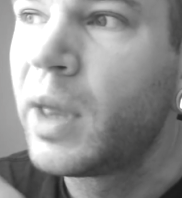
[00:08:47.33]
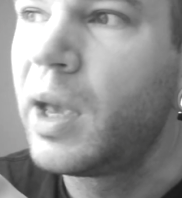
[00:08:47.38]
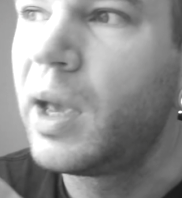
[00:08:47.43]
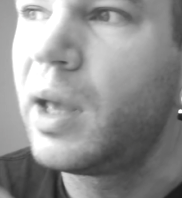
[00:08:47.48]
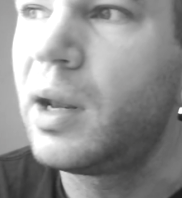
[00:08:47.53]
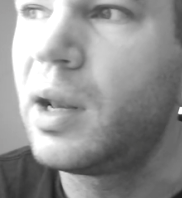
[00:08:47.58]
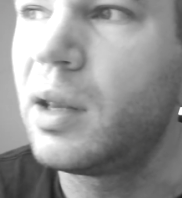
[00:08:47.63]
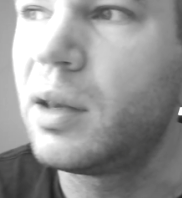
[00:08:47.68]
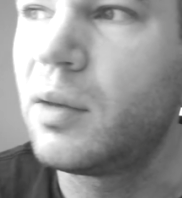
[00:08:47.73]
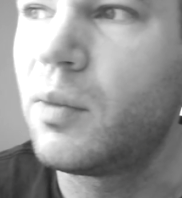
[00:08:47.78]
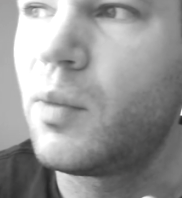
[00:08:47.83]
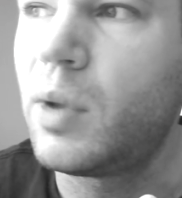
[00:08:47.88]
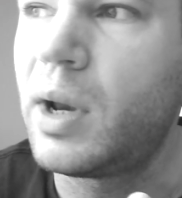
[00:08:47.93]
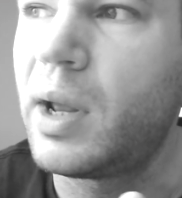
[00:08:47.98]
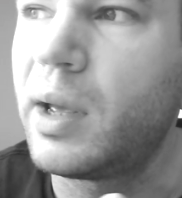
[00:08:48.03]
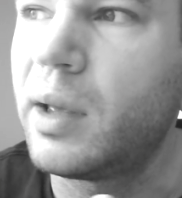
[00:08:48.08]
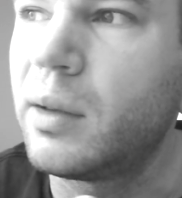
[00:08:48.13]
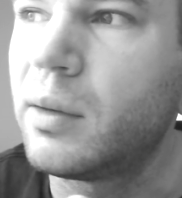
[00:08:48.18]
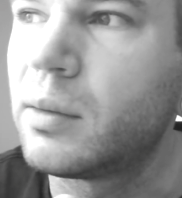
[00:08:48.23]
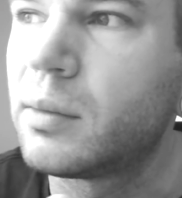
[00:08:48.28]
And then when
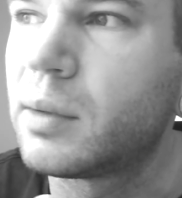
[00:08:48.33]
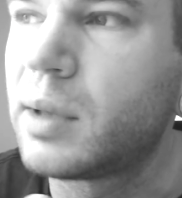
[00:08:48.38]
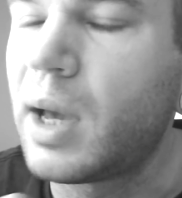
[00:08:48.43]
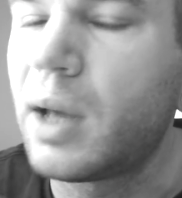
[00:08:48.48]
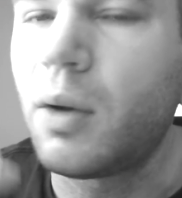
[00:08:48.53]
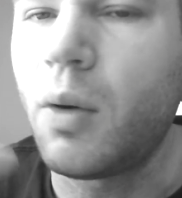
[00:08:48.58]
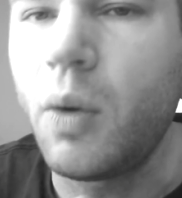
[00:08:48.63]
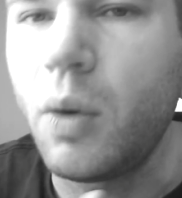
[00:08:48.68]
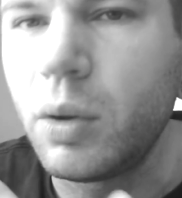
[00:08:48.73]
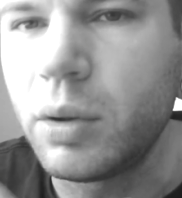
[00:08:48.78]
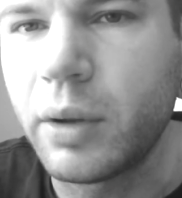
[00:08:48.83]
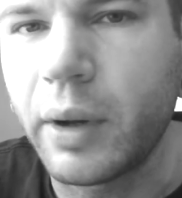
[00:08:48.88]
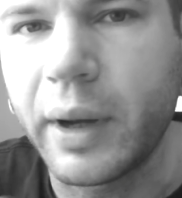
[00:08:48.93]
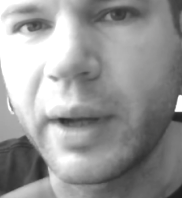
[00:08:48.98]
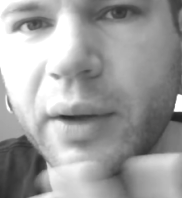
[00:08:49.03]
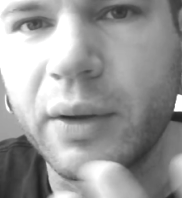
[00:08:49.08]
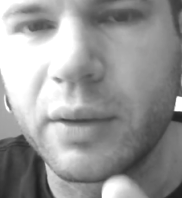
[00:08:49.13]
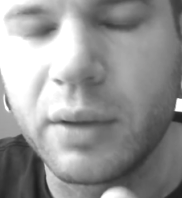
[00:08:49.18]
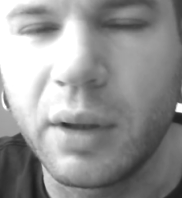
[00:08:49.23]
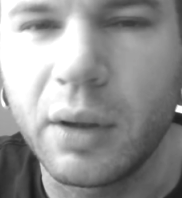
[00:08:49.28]
I got
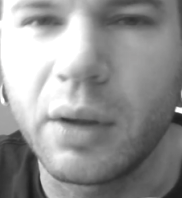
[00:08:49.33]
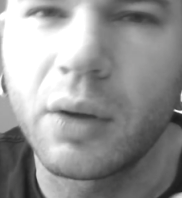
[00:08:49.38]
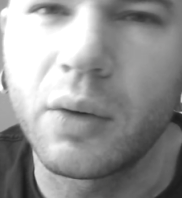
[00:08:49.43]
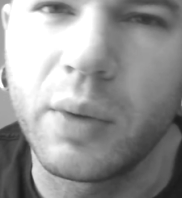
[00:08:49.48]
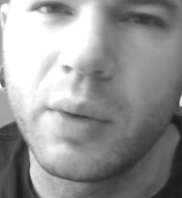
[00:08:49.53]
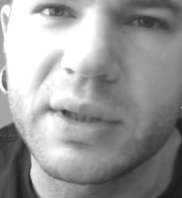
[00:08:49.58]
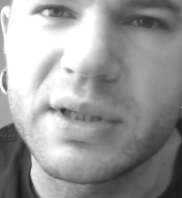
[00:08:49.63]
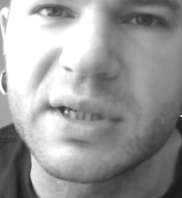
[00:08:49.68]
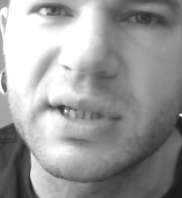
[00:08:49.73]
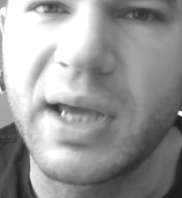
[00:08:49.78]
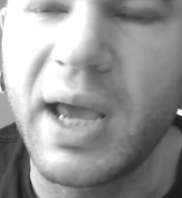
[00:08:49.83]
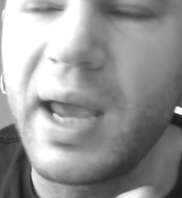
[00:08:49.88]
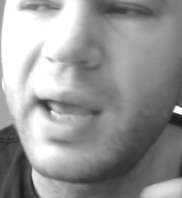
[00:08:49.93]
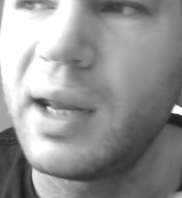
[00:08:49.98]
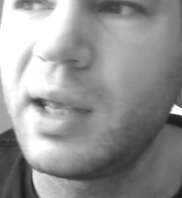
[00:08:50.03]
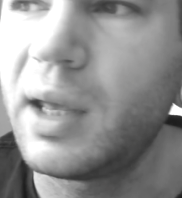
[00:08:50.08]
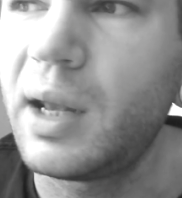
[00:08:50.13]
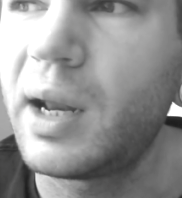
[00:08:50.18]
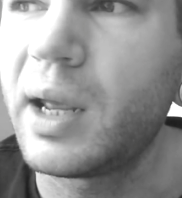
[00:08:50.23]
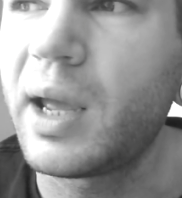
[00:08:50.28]
older, I, you know, quit
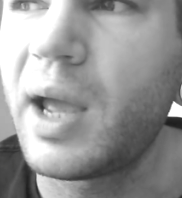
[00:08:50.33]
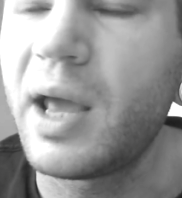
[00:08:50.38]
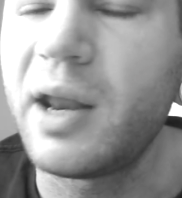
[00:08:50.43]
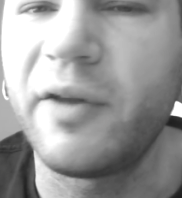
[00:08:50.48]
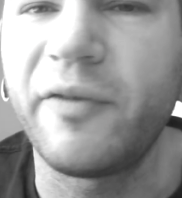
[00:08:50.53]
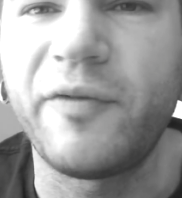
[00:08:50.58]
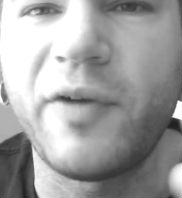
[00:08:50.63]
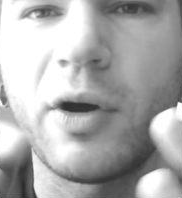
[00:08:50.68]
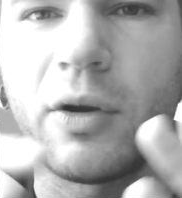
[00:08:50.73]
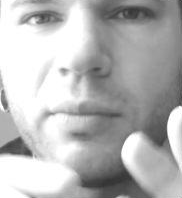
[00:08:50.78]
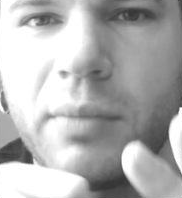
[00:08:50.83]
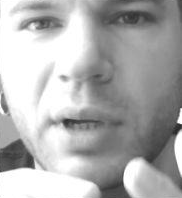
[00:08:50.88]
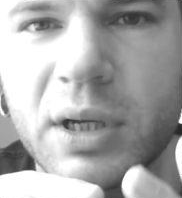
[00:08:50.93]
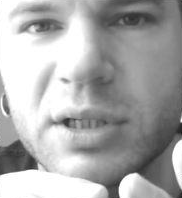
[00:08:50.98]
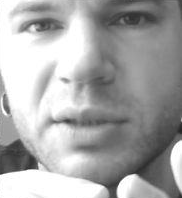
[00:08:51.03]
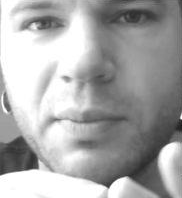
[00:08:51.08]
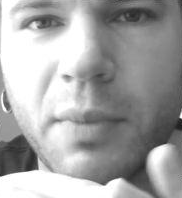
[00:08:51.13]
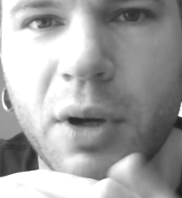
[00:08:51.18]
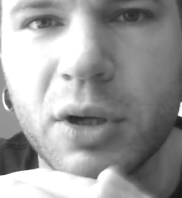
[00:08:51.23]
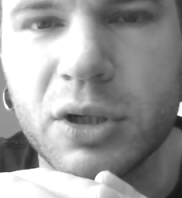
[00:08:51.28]
skating, and I kind of found
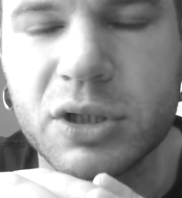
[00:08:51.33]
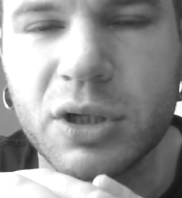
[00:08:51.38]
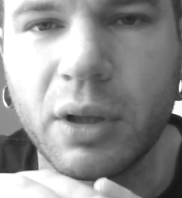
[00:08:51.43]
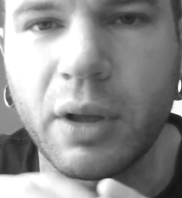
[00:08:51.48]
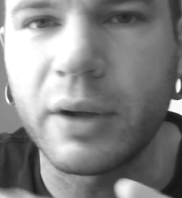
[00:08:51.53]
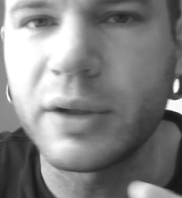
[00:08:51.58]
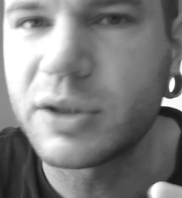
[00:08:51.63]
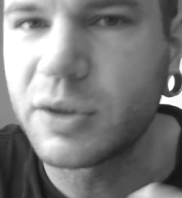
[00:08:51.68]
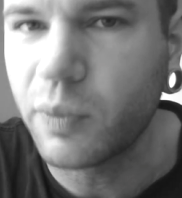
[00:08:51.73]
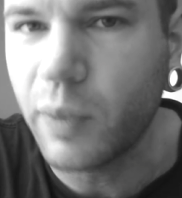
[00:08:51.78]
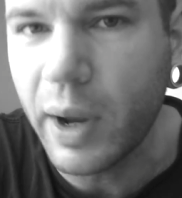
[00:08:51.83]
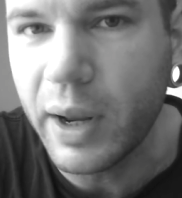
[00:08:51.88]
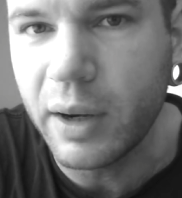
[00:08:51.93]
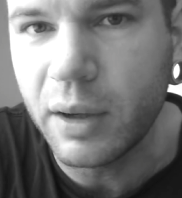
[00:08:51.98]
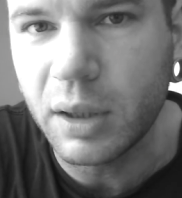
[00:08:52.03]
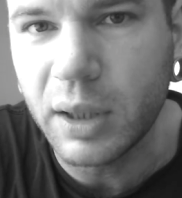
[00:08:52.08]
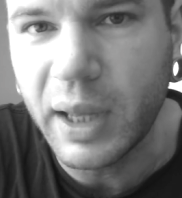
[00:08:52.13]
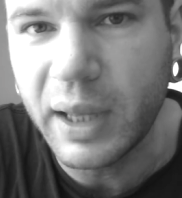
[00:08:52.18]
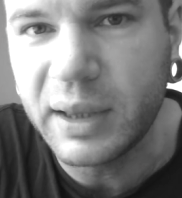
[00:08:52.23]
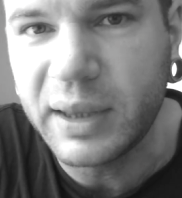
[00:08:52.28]
mixed martial arts right
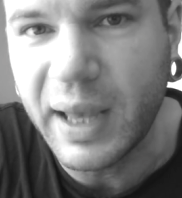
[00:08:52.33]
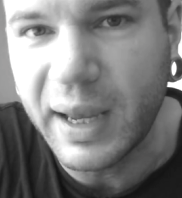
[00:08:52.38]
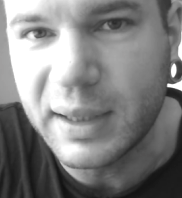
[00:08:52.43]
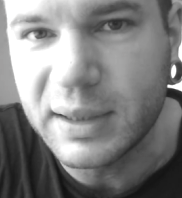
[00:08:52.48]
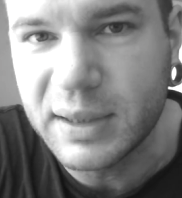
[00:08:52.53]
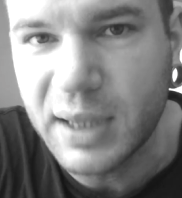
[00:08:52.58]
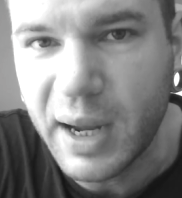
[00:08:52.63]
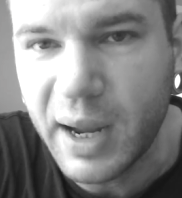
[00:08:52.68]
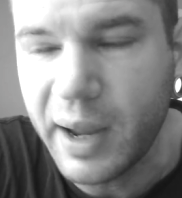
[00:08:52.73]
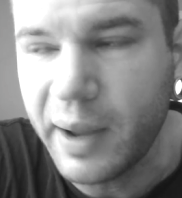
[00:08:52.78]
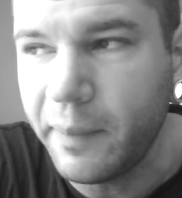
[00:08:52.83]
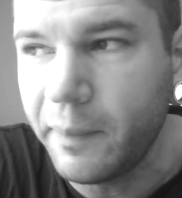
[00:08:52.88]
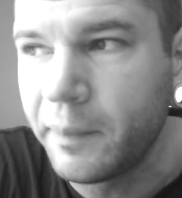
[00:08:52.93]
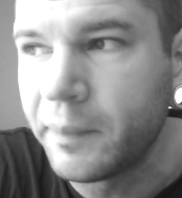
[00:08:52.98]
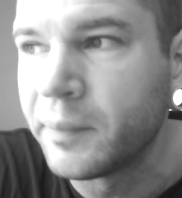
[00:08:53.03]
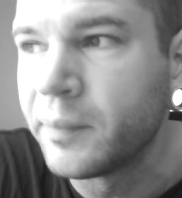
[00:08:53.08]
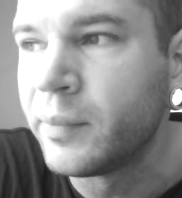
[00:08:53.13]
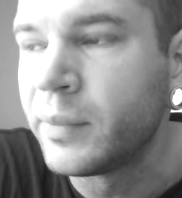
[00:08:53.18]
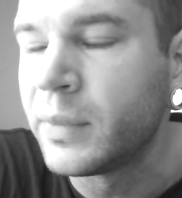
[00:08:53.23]
at, at that time.